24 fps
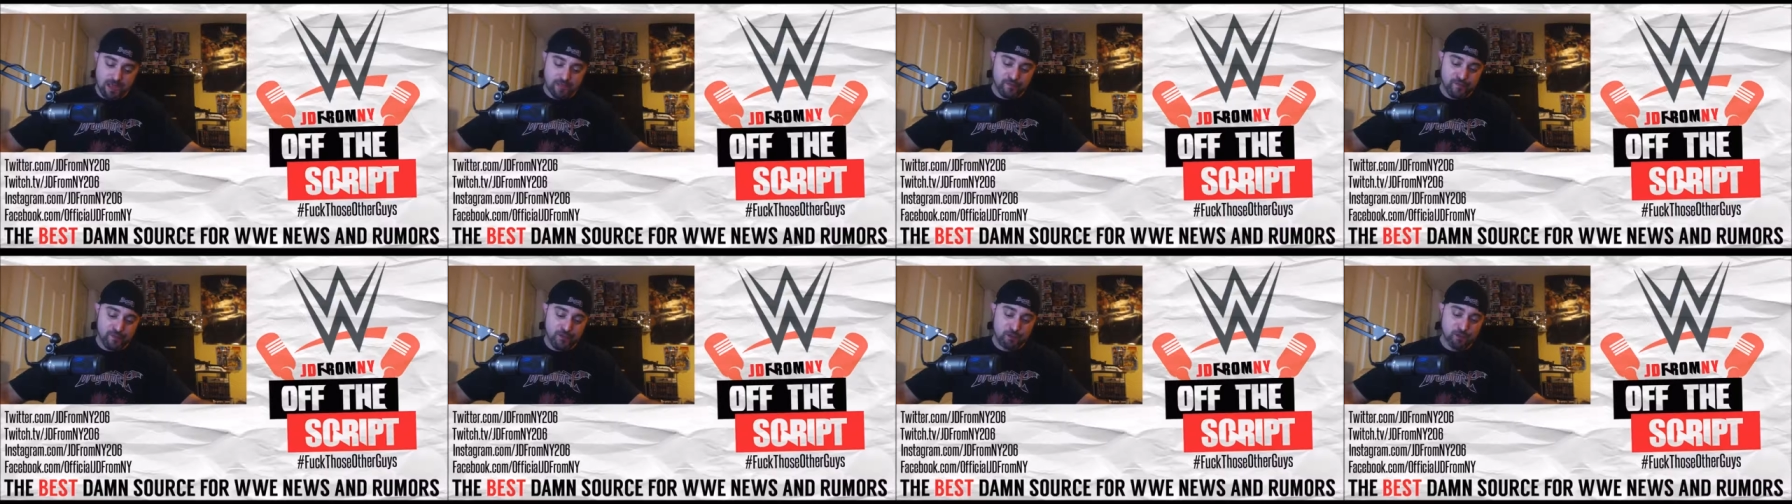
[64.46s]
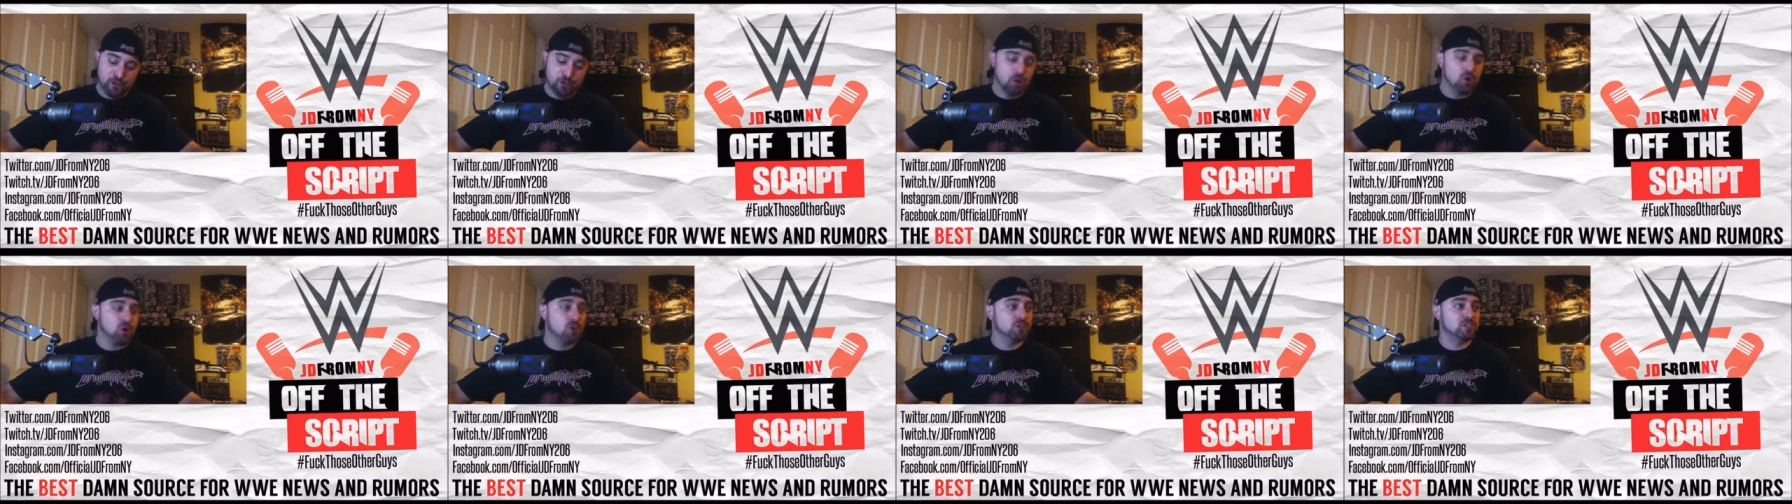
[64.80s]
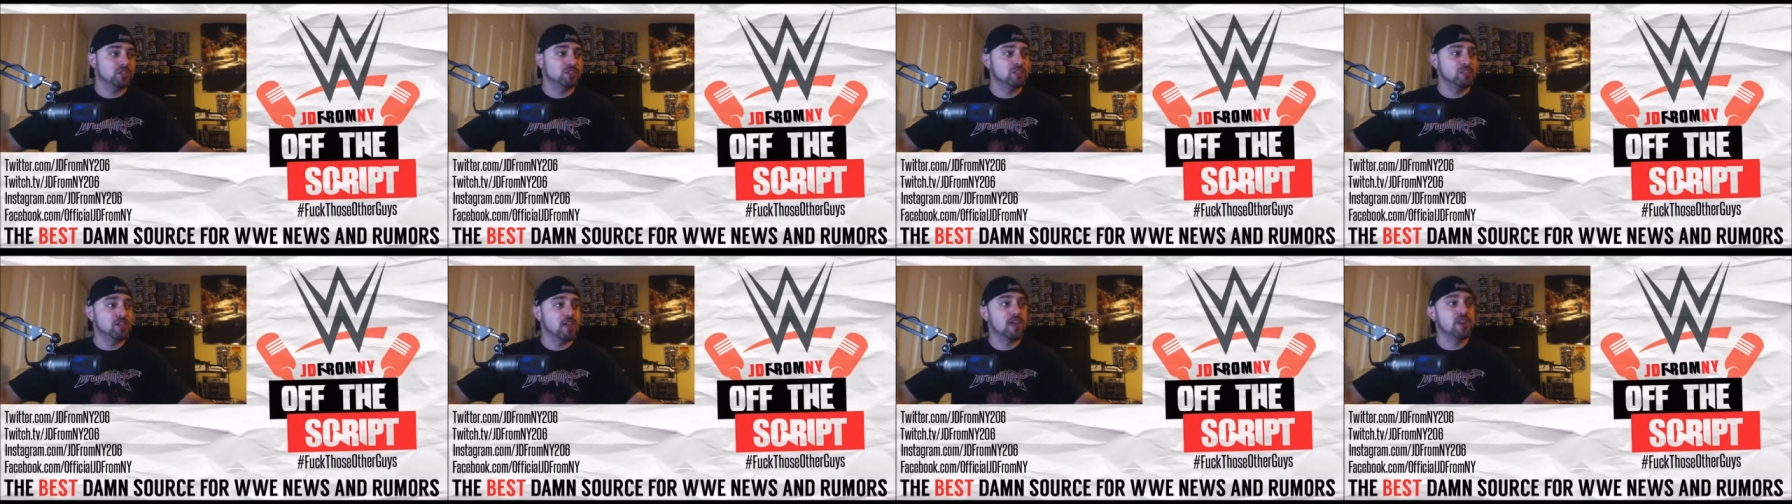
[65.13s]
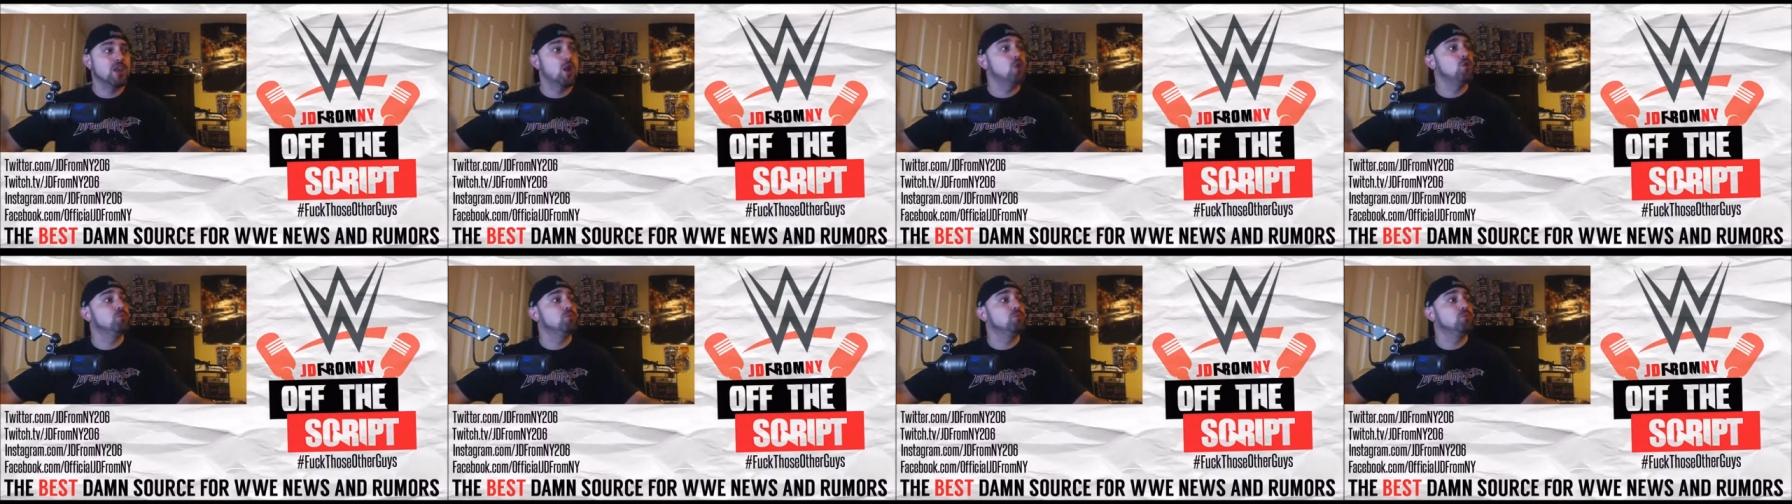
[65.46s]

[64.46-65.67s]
I feel lost and